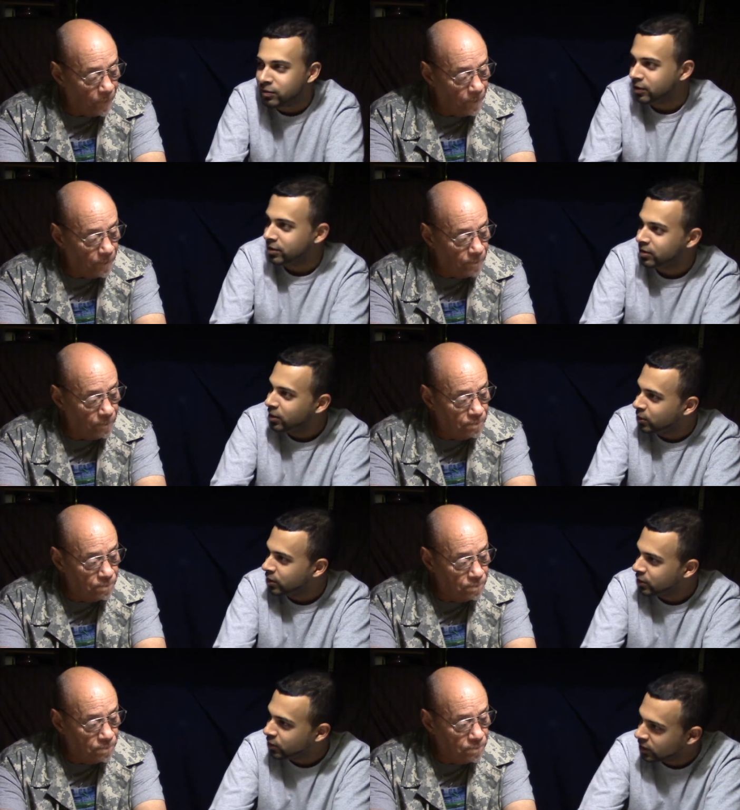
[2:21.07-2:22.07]
Speaker 1: I know uh,
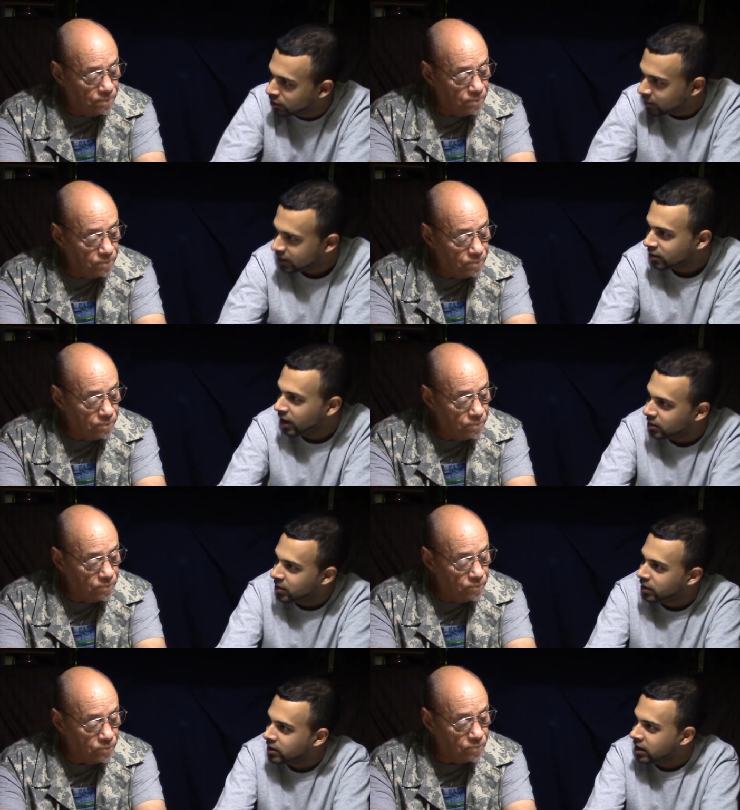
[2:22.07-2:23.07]
you can speak a lot
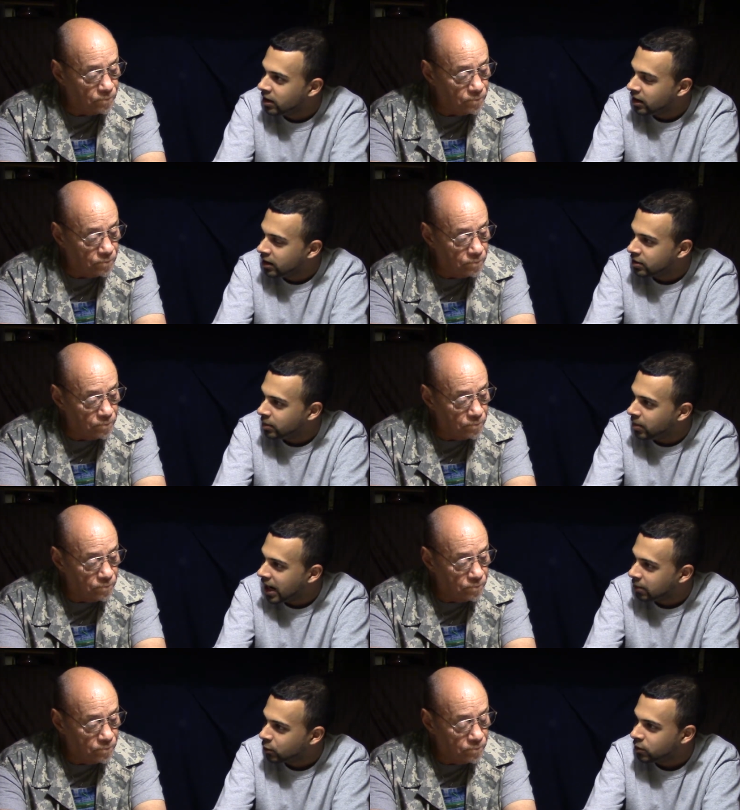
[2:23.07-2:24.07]
about mm. the
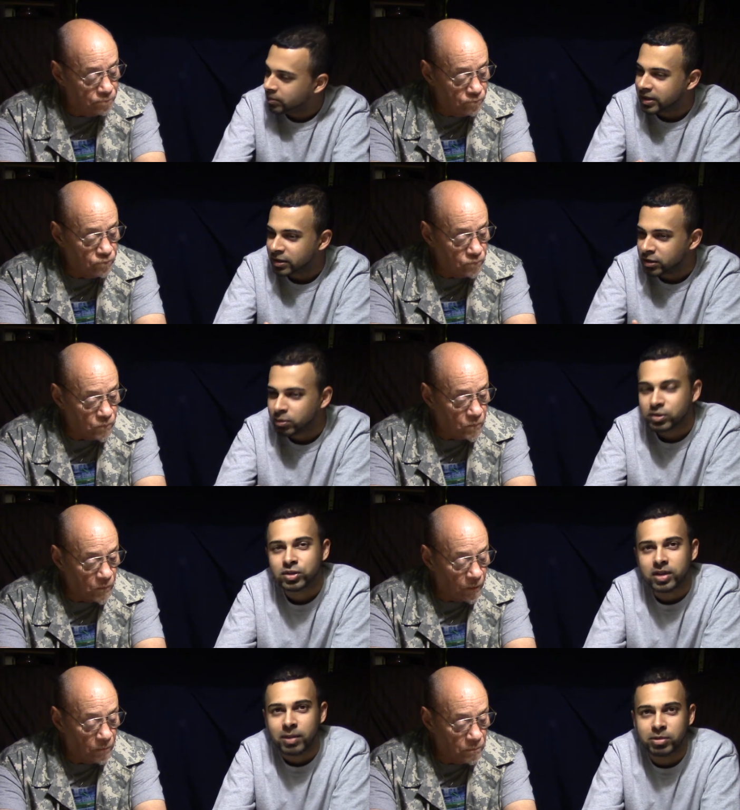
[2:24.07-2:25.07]
Bible. I mean, this was,
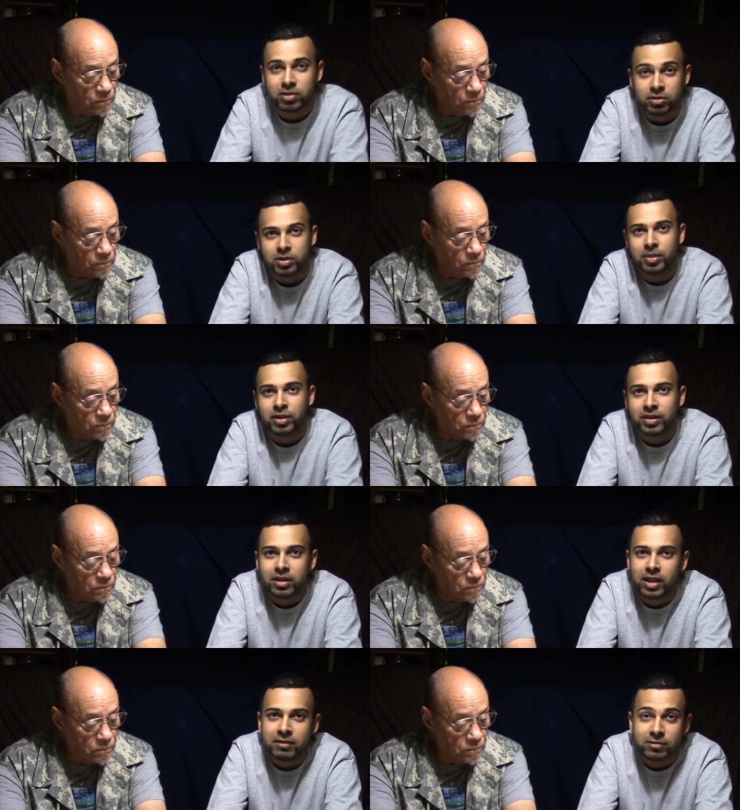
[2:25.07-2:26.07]
episode was about the
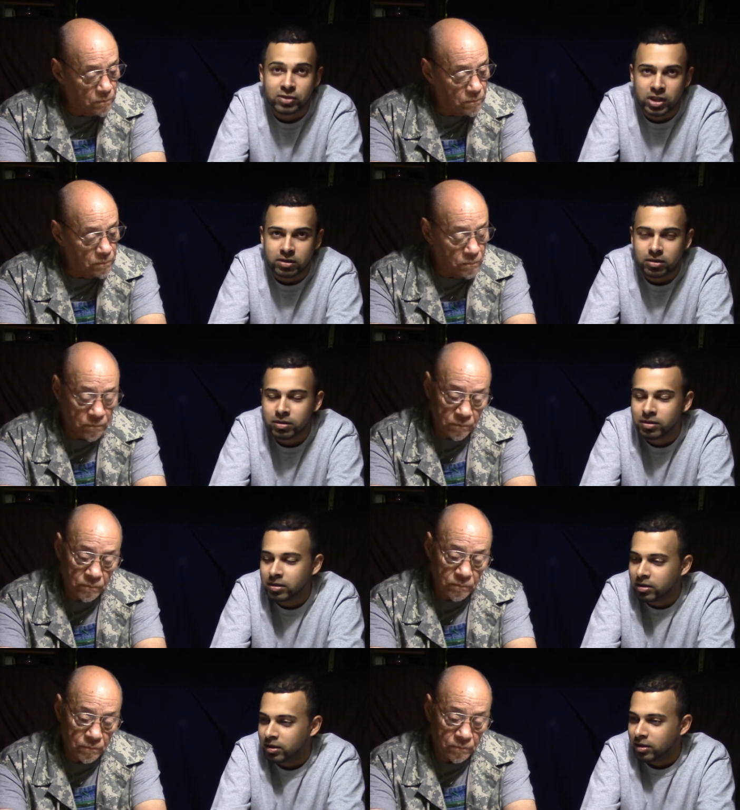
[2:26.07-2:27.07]
life of Jesus
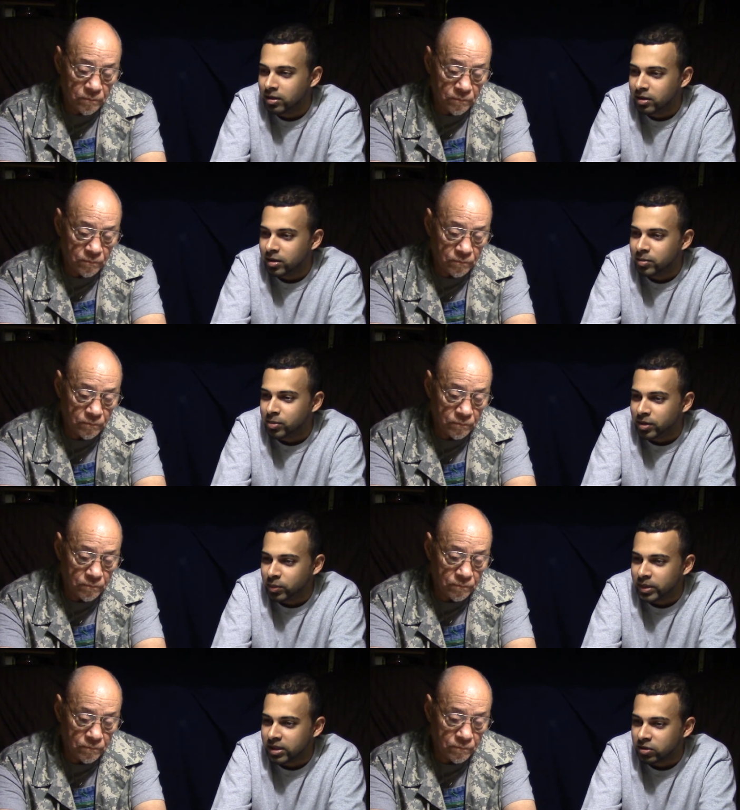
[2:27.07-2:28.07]
but uh, we
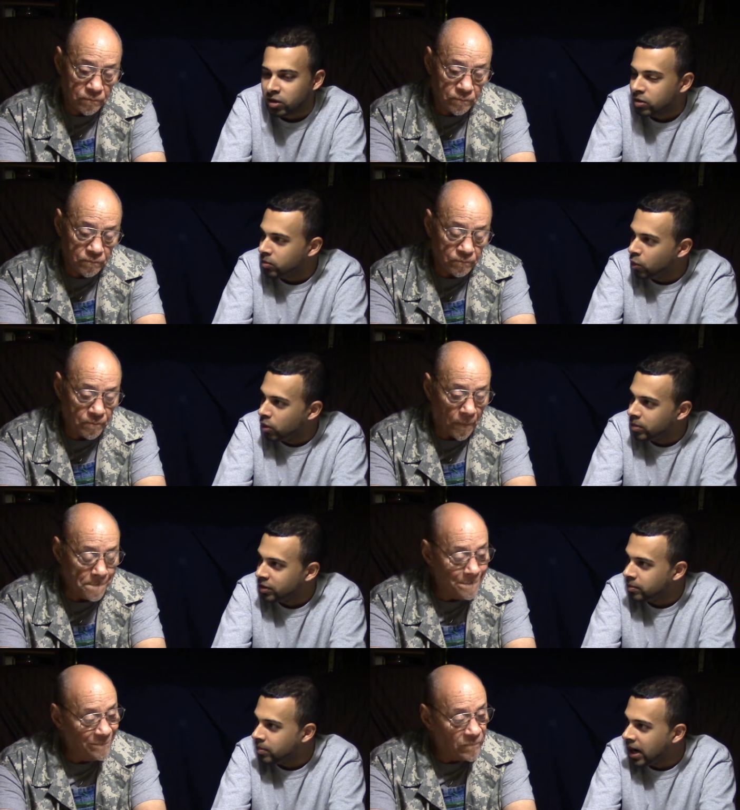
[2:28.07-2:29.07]
can talk more about the
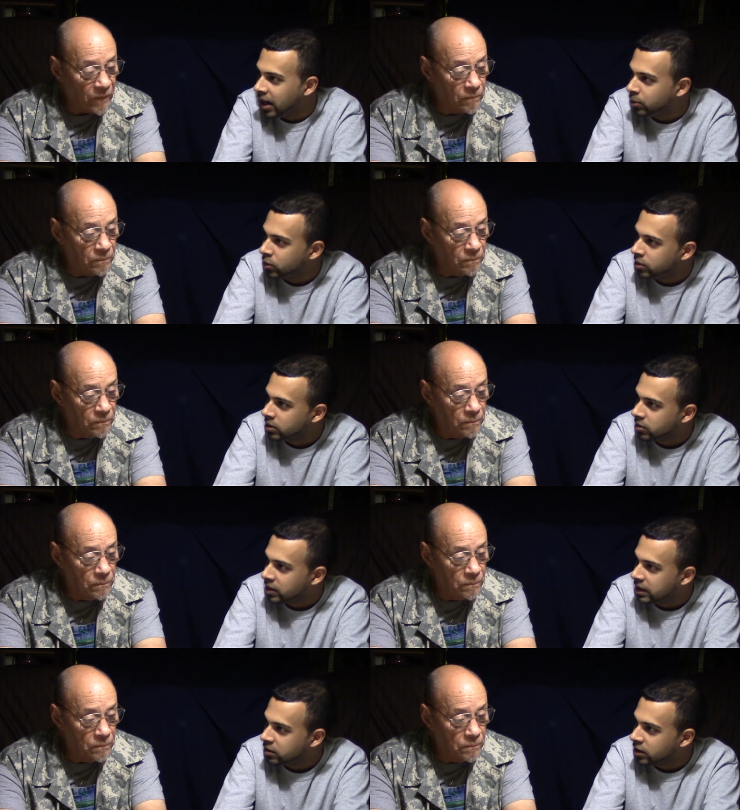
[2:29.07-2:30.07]
Bible and
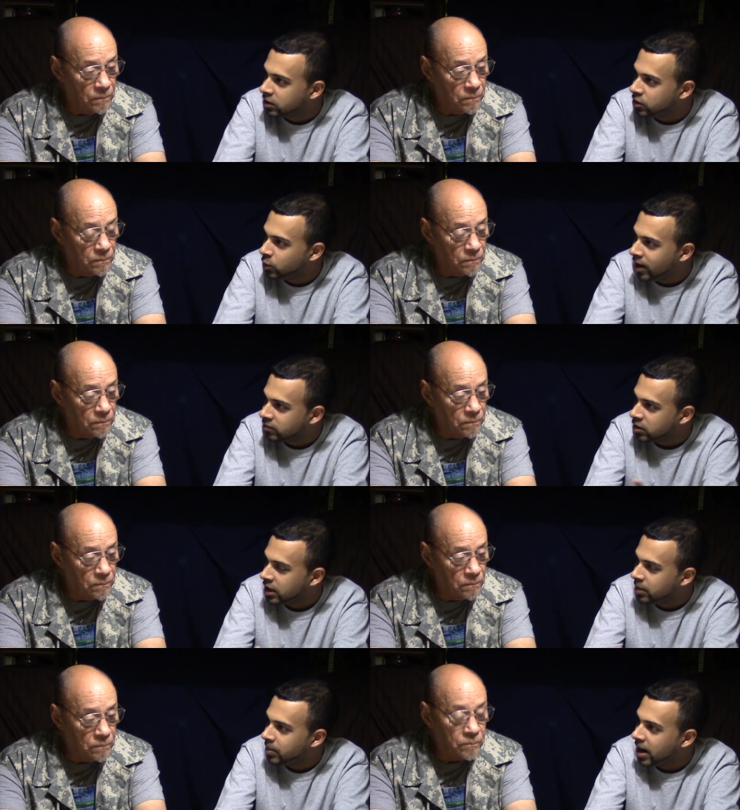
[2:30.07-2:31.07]
things that you have to say
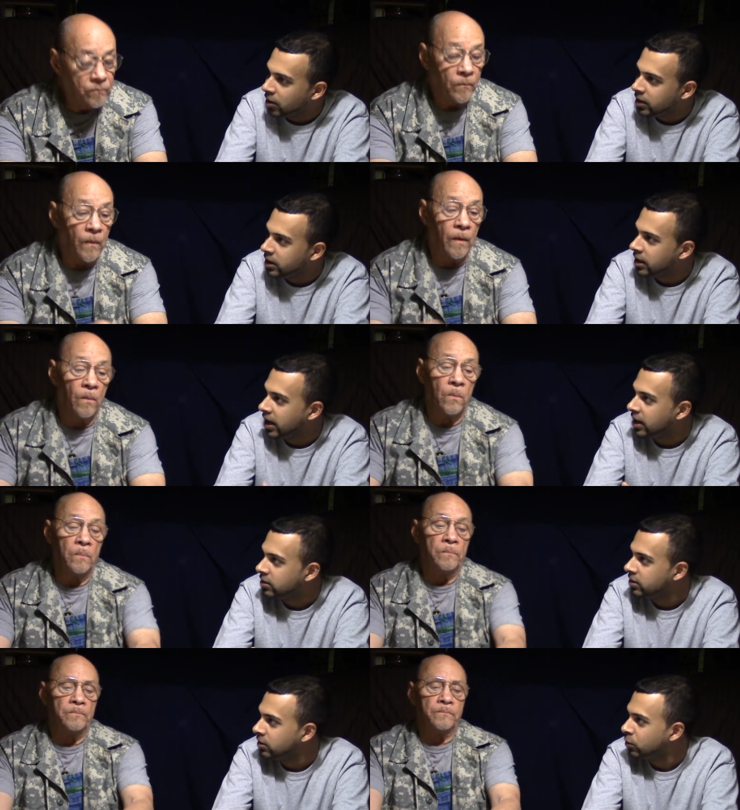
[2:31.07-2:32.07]
about it and
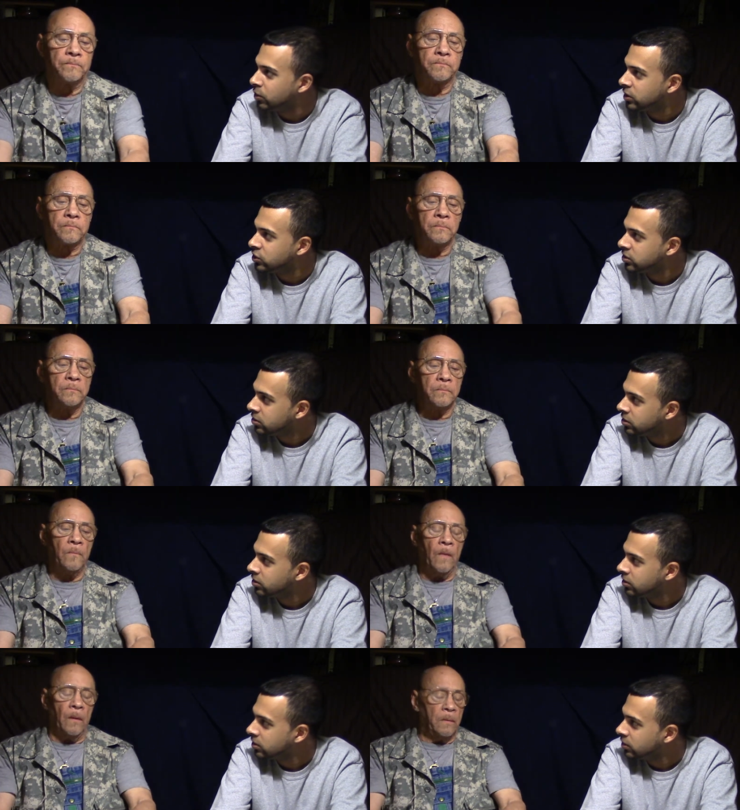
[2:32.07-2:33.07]
uh, the religions.
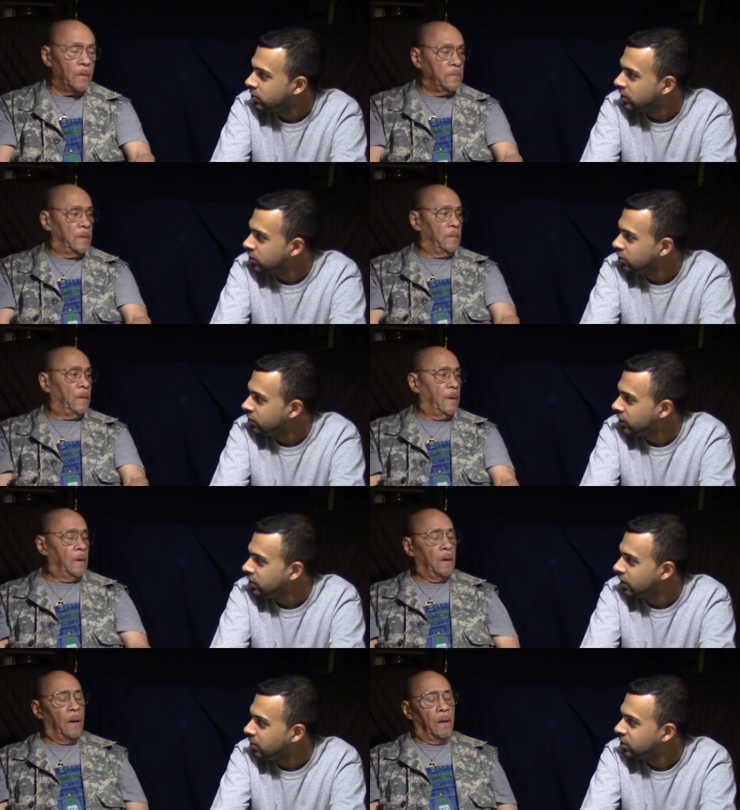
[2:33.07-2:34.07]
We can yeah. do a video
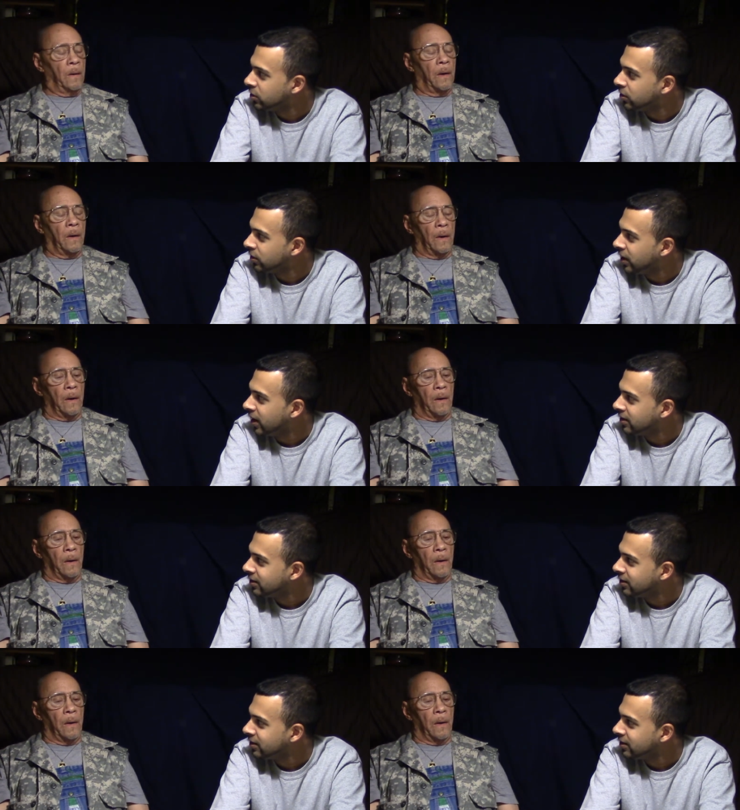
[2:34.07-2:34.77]
episode on that.